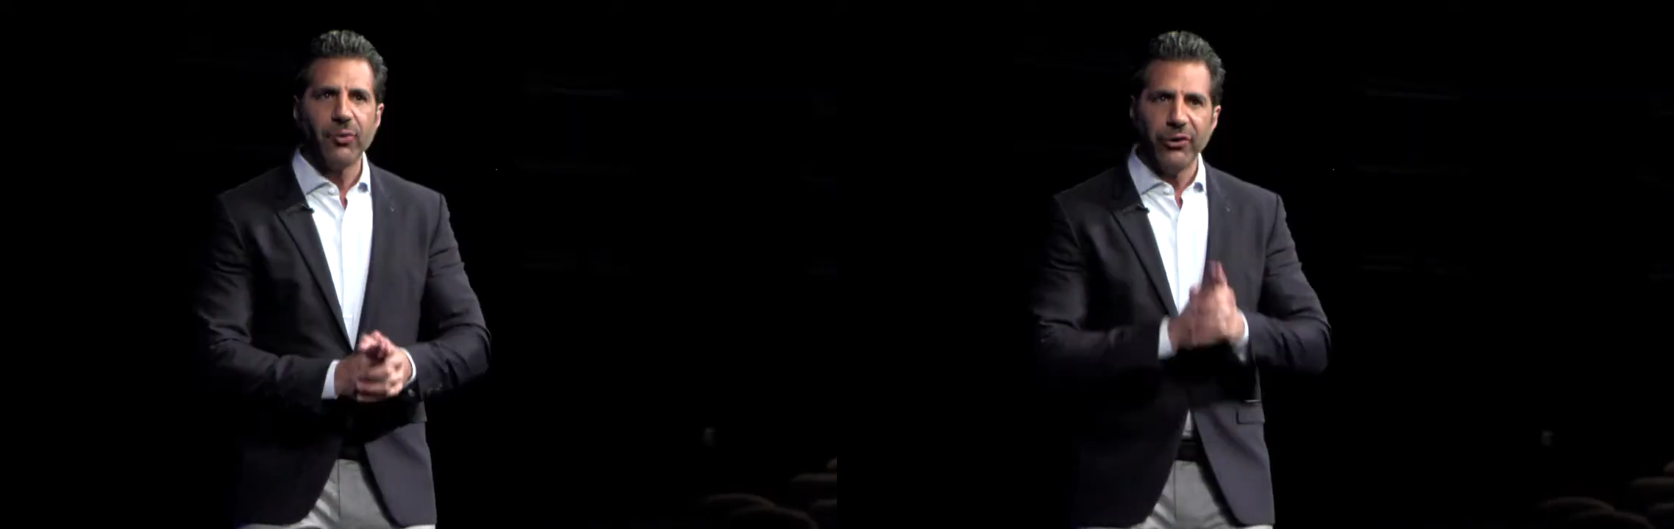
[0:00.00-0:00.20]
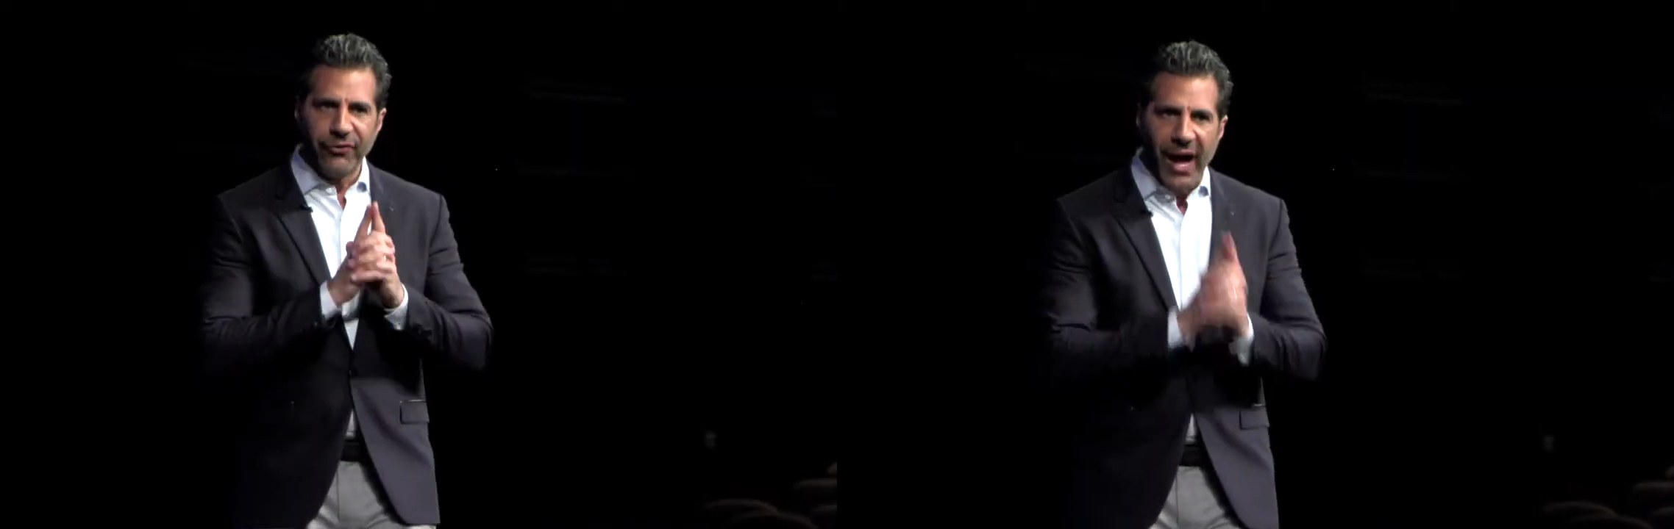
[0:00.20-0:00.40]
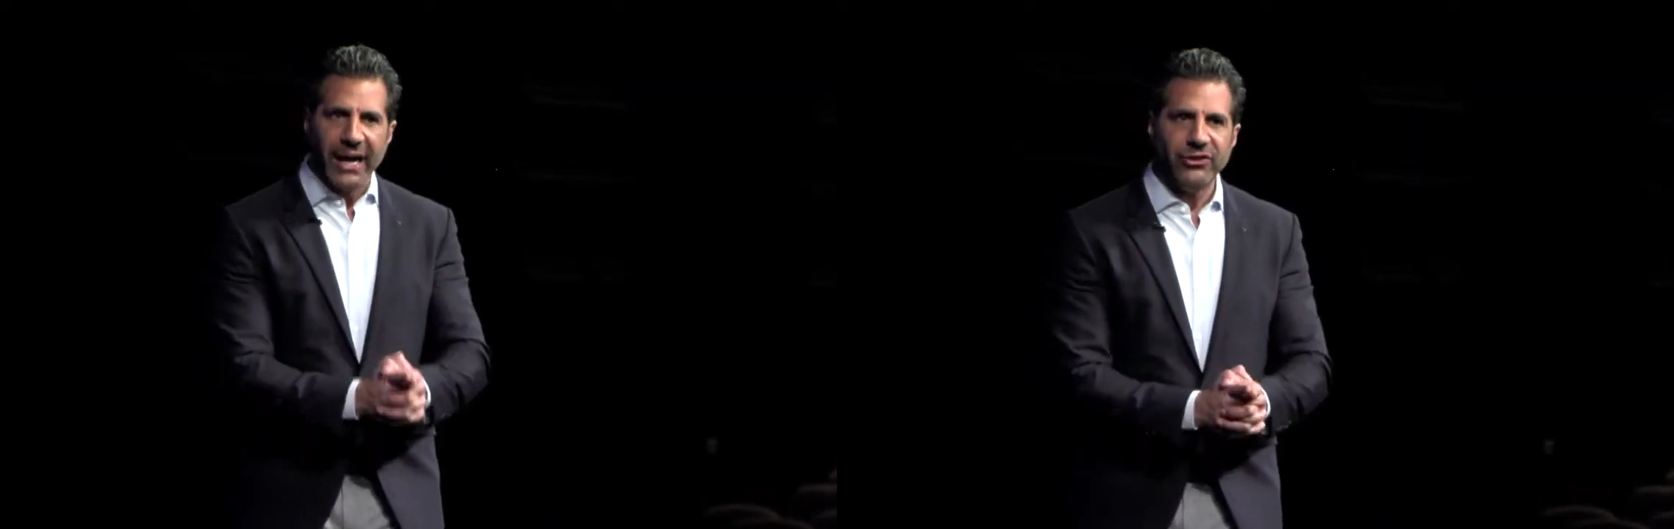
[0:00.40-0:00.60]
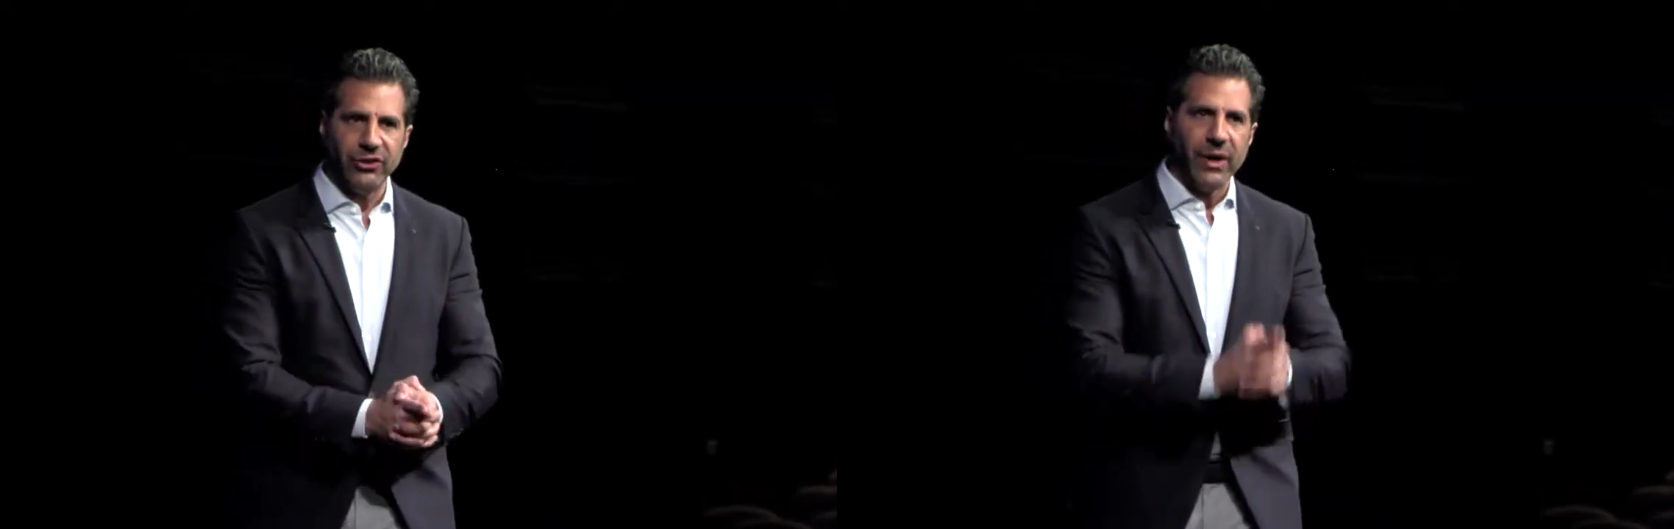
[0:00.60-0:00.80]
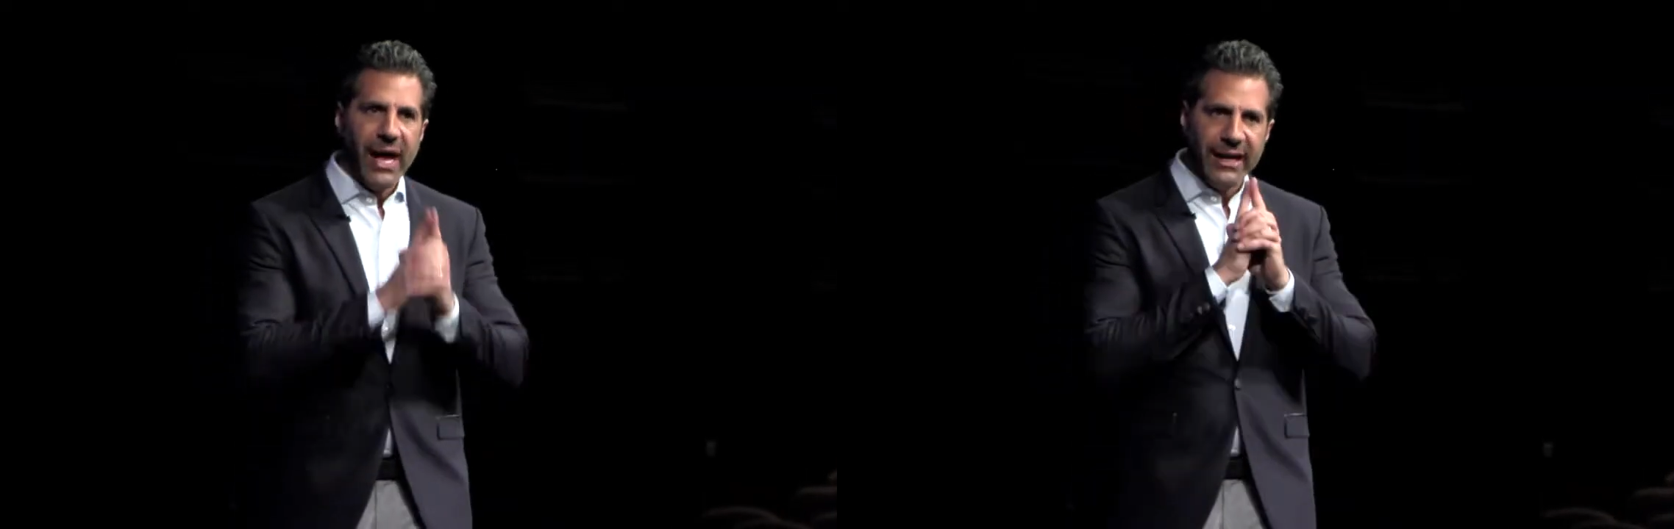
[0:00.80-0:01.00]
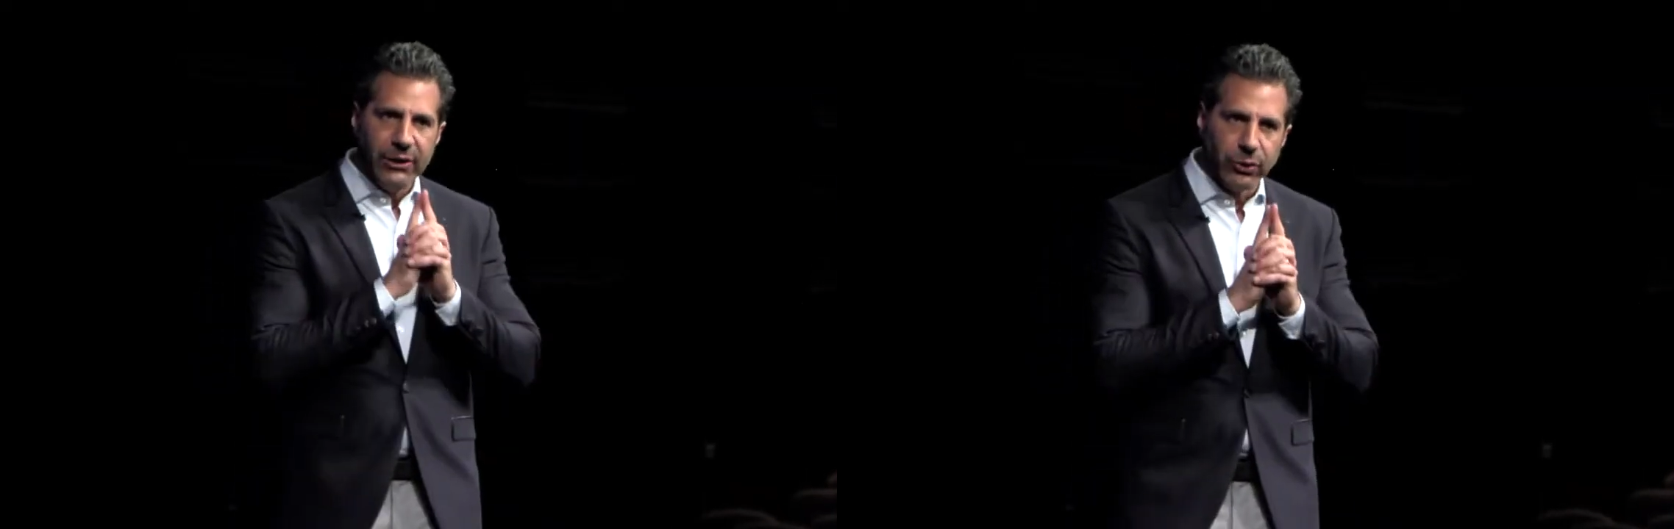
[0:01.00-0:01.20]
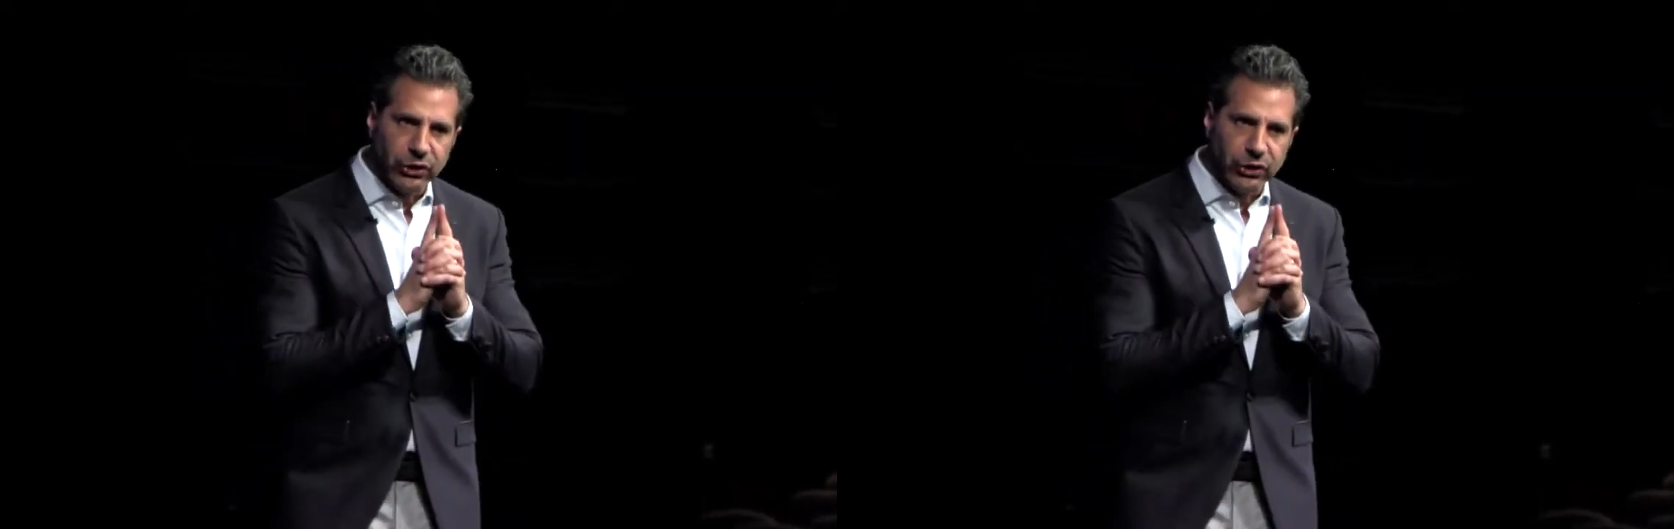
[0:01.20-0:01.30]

will find you and He will